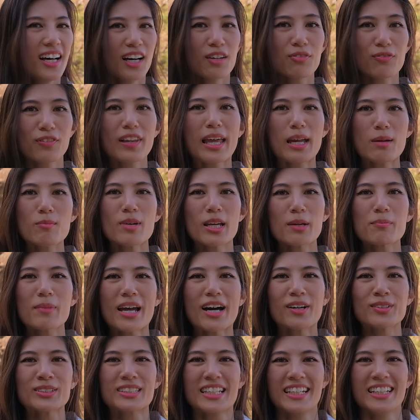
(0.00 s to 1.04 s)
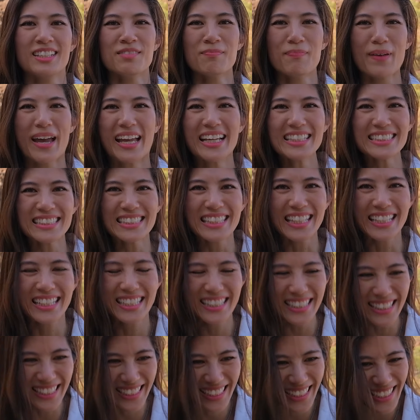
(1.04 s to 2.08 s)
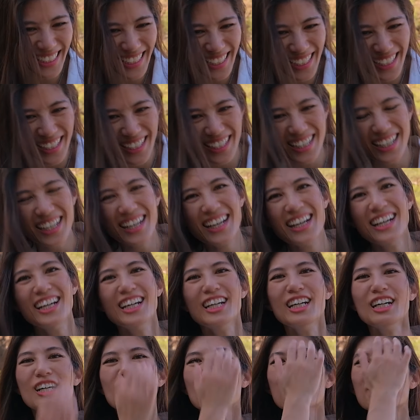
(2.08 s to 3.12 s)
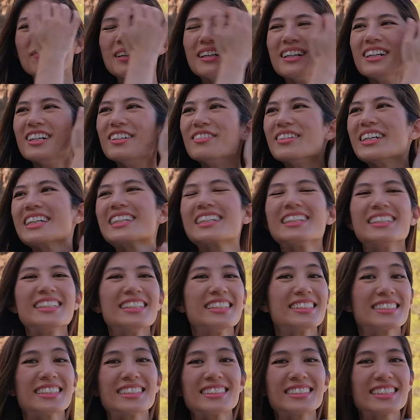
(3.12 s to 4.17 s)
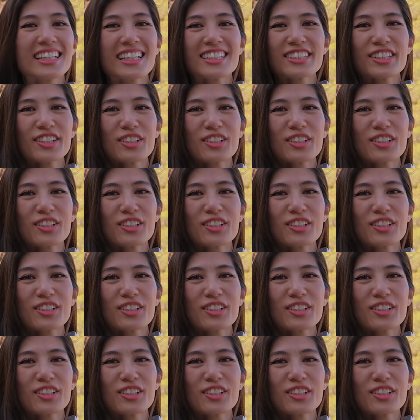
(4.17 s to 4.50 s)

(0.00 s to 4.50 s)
a flaming mountain basically. But oh my goodness, it's such a